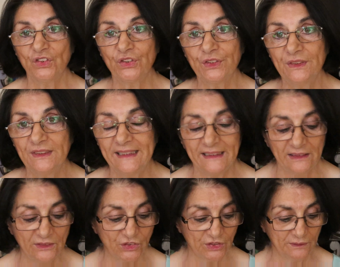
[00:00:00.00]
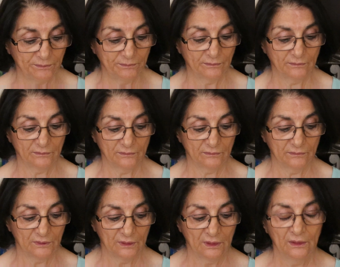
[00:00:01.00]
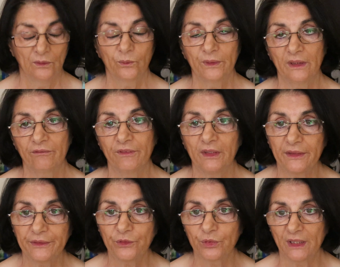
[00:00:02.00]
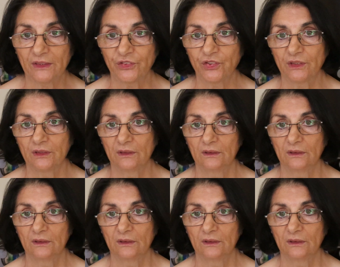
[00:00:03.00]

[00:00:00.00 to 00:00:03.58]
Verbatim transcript: to date, we have not addressed